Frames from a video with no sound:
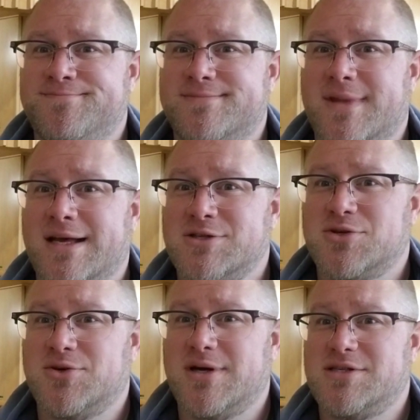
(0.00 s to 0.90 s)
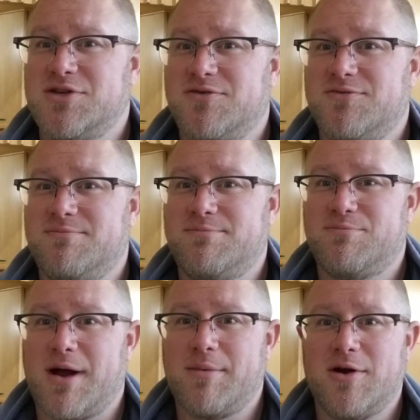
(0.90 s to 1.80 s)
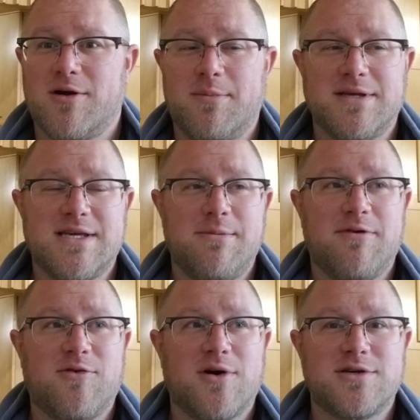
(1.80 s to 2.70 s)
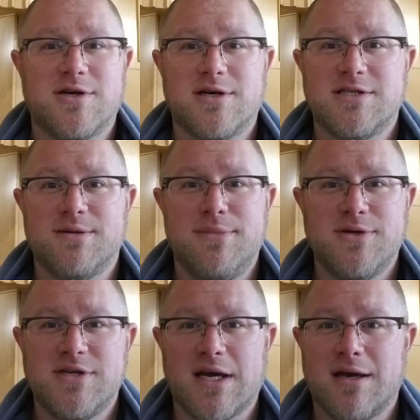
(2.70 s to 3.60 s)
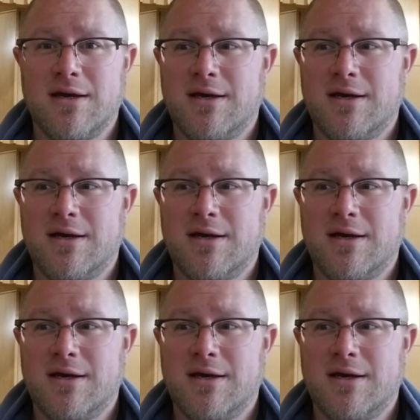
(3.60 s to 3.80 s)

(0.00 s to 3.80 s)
And also, as you've probably heard me say before, turn to some music,